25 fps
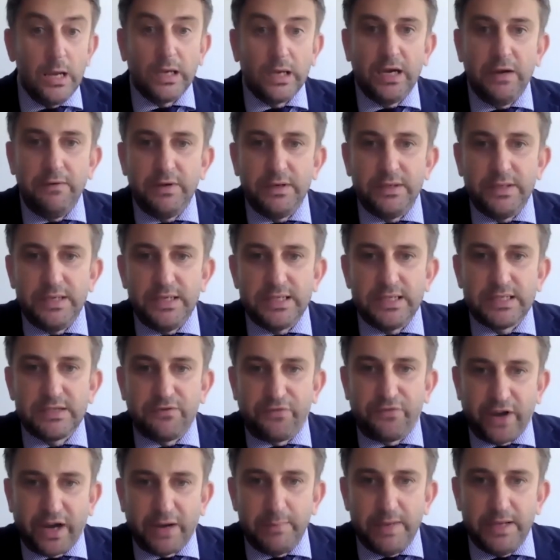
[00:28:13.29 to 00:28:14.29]
Given this
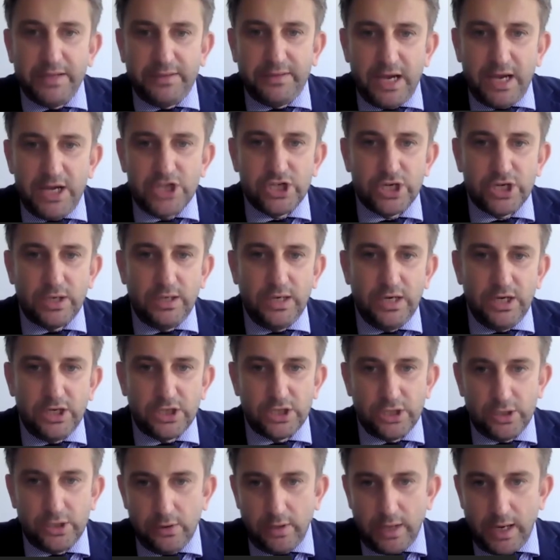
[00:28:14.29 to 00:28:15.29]
fragmentation
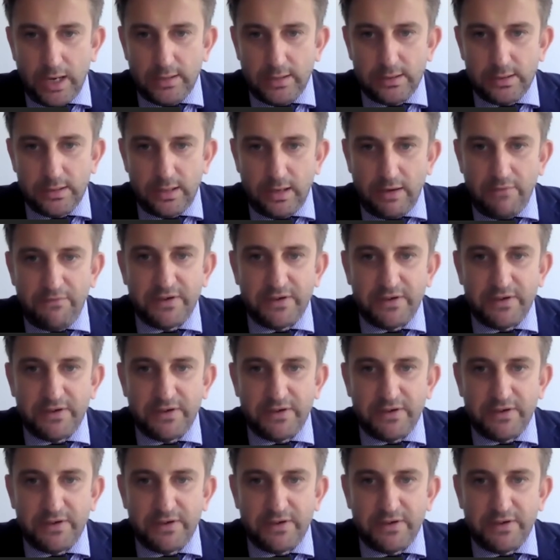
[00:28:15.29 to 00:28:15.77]
issue and the